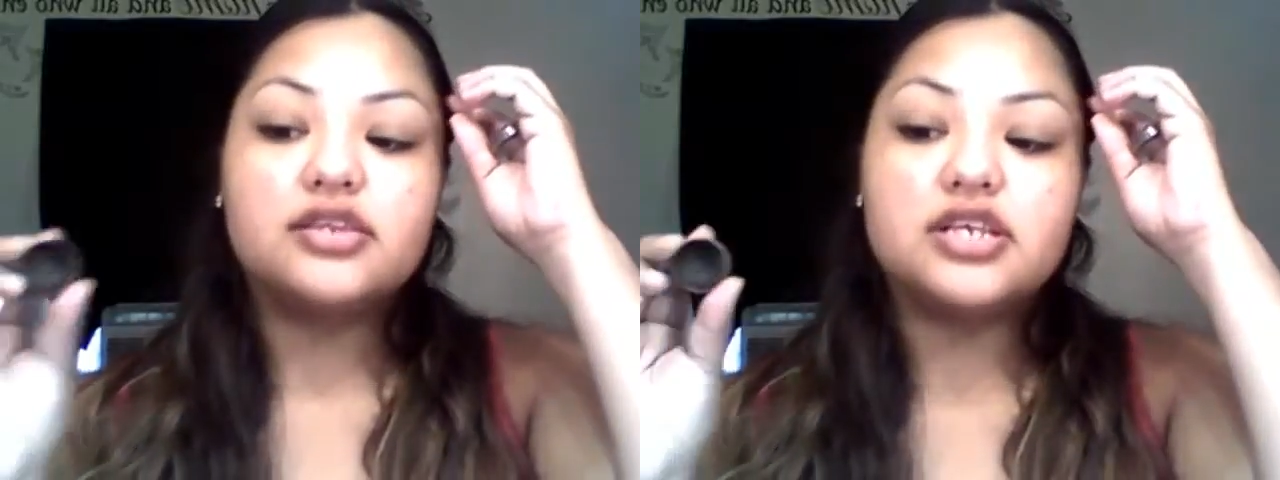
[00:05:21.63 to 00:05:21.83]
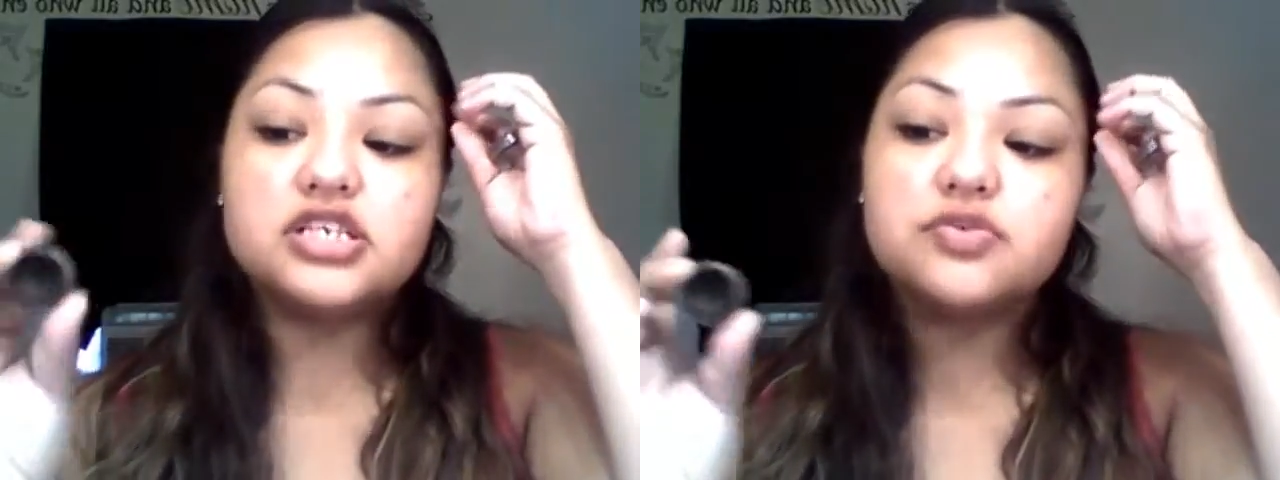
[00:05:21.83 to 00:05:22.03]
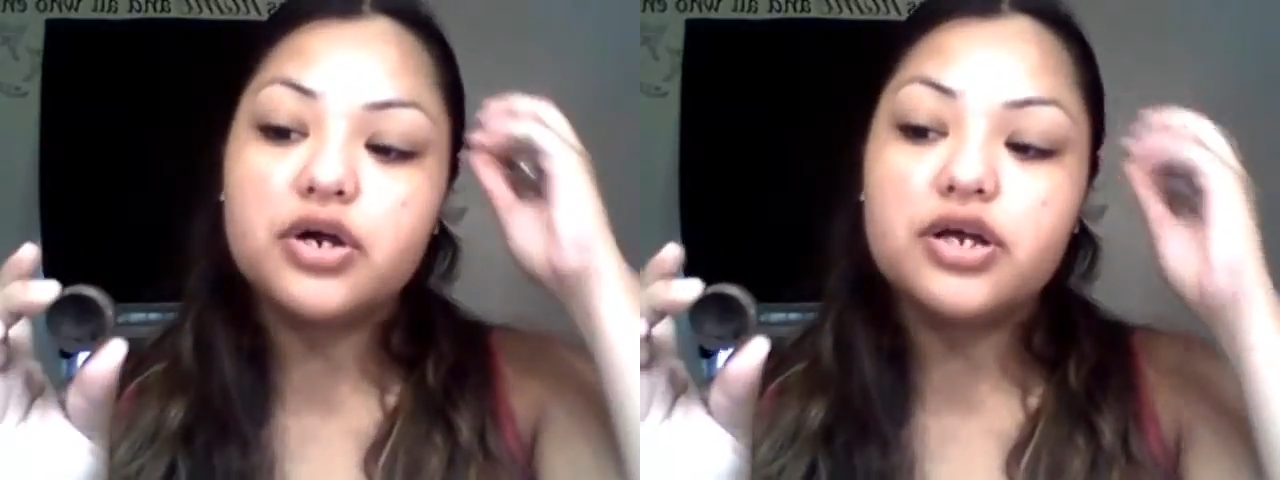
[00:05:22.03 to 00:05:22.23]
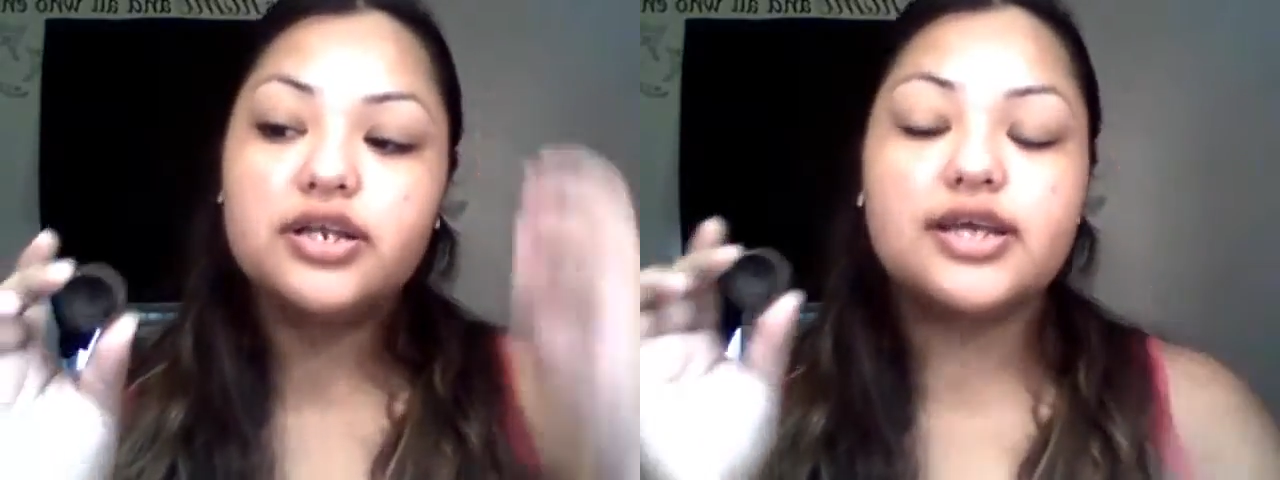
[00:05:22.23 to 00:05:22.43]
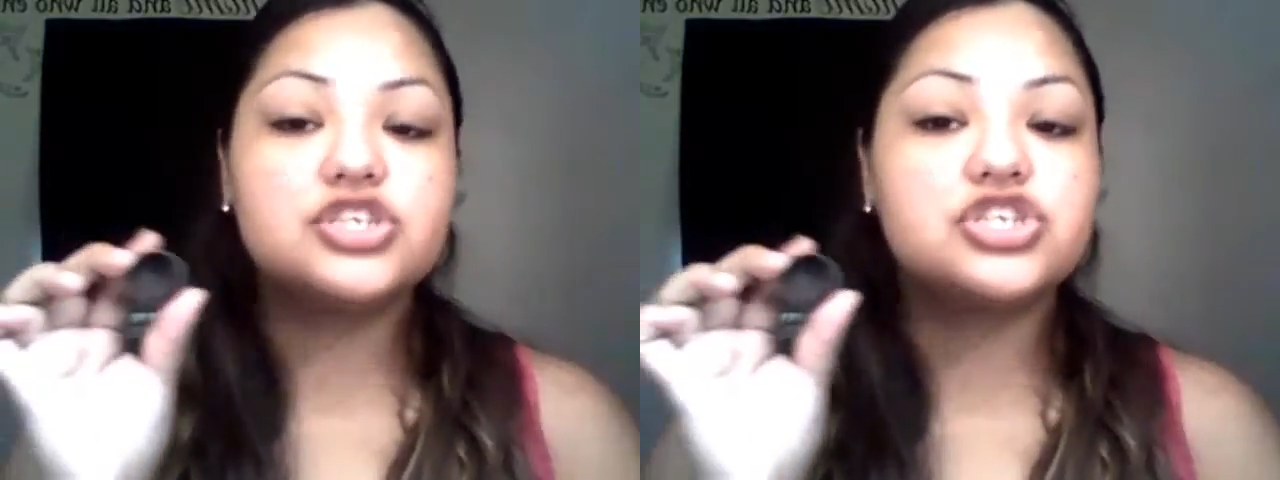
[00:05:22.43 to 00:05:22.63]
This
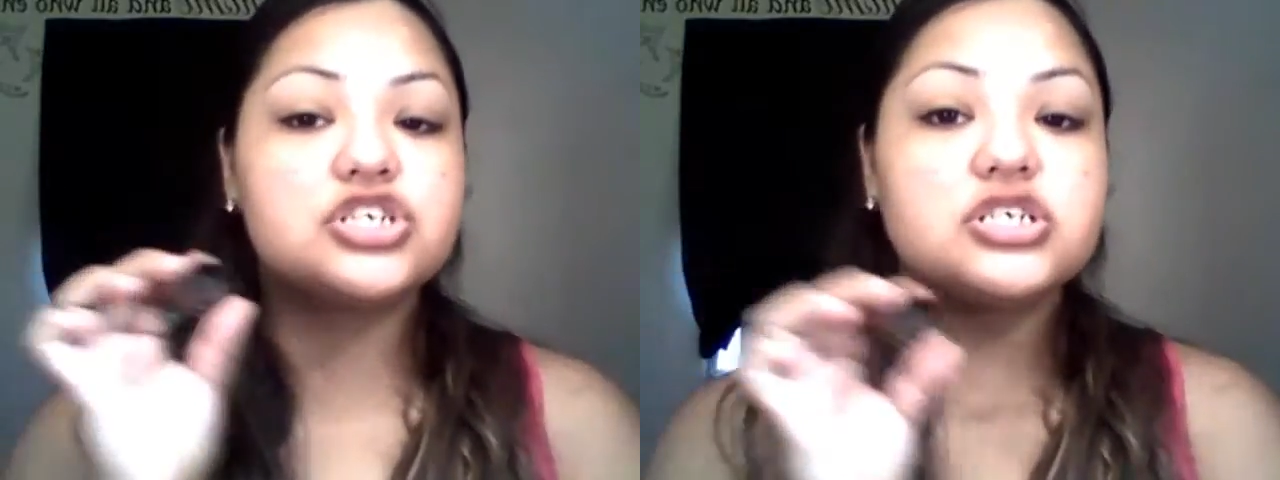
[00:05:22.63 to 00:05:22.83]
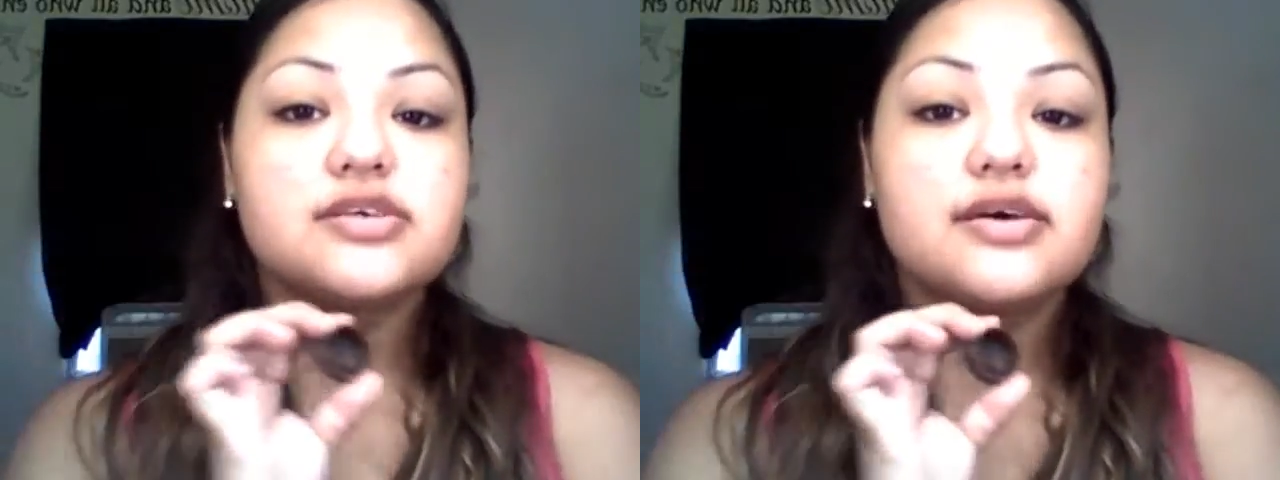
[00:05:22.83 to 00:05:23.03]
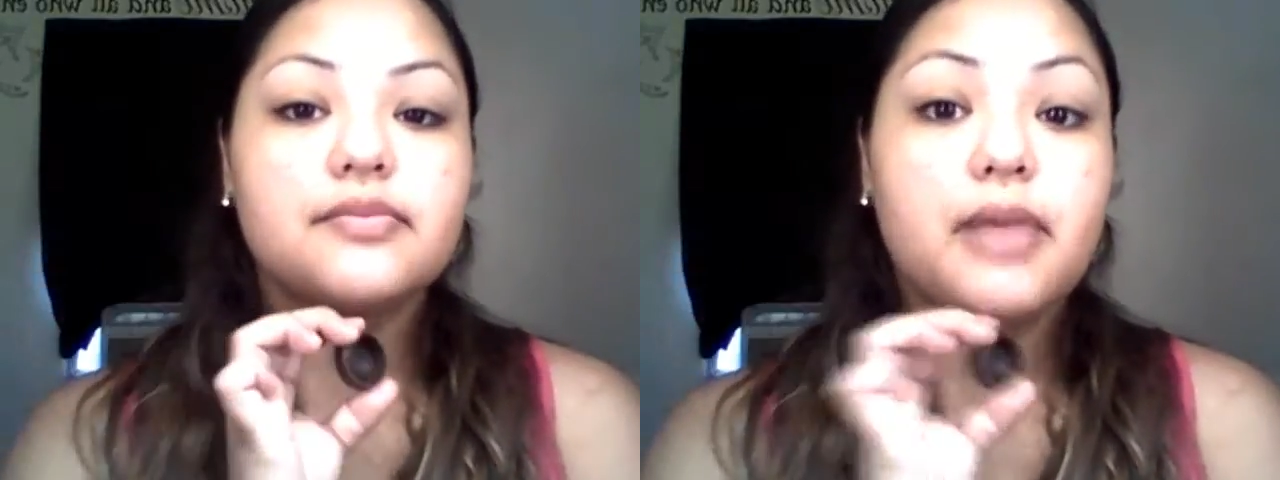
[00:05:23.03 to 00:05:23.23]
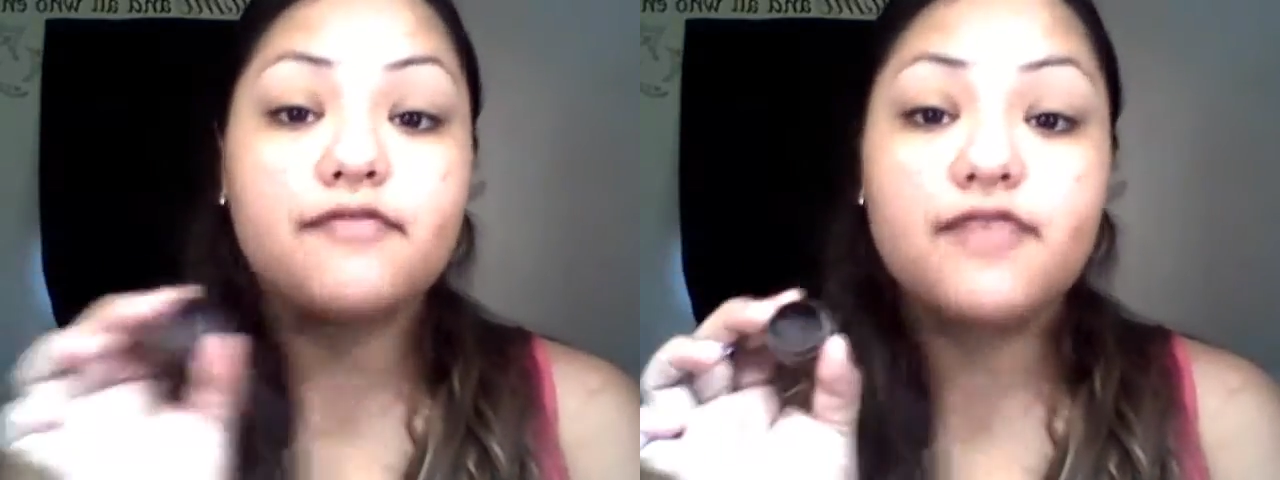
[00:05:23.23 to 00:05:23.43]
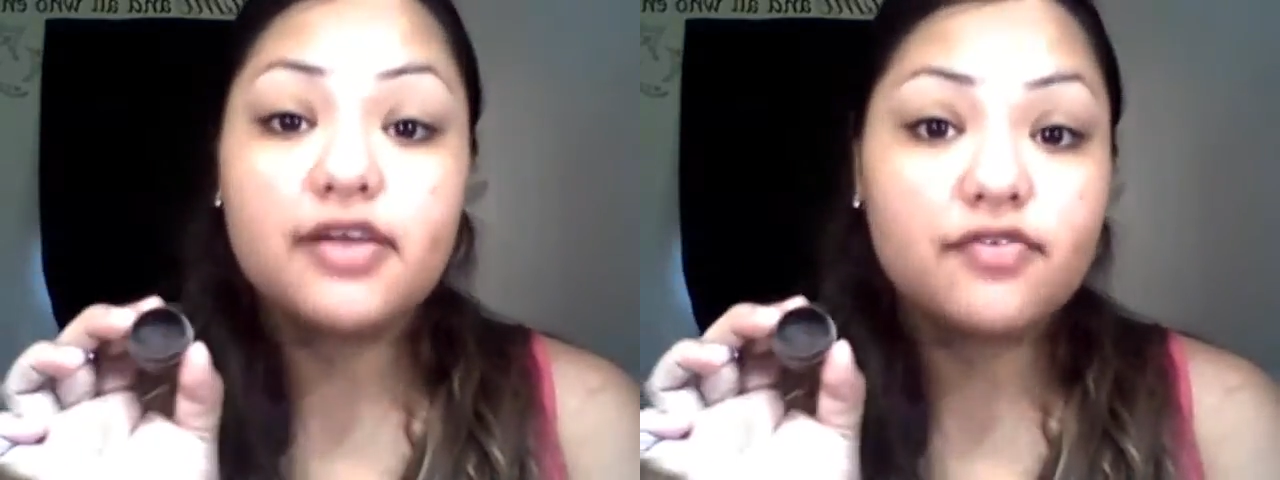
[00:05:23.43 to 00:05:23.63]
one is just
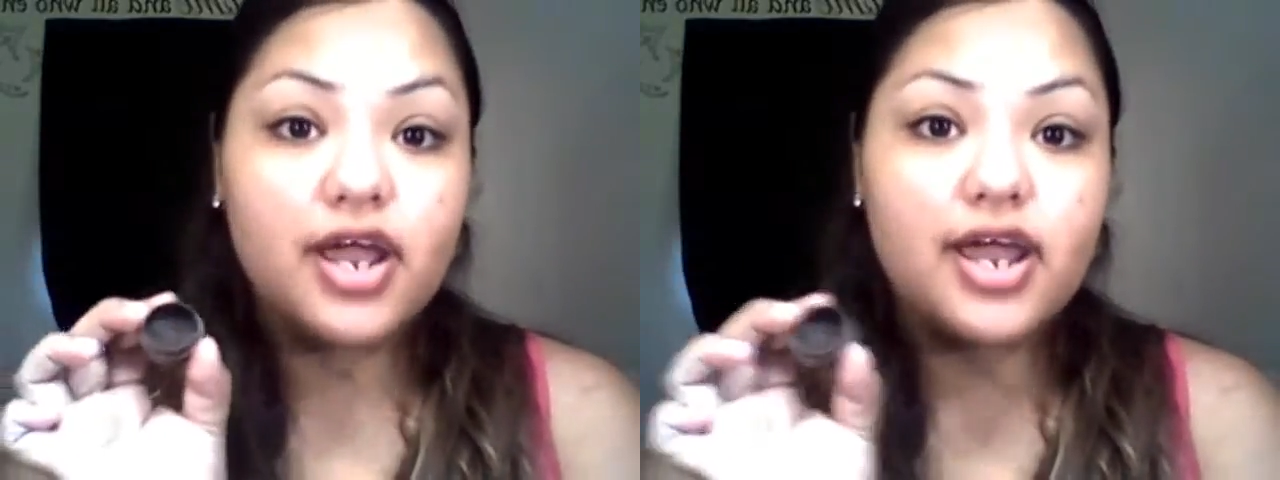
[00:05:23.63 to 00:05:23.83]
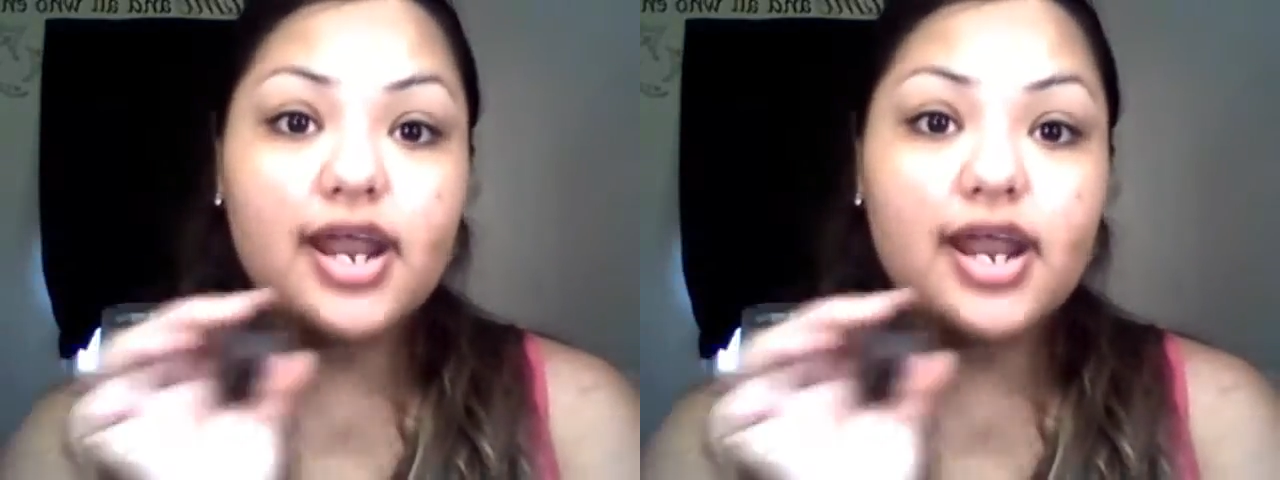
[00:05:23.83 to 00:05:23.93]
my favorite,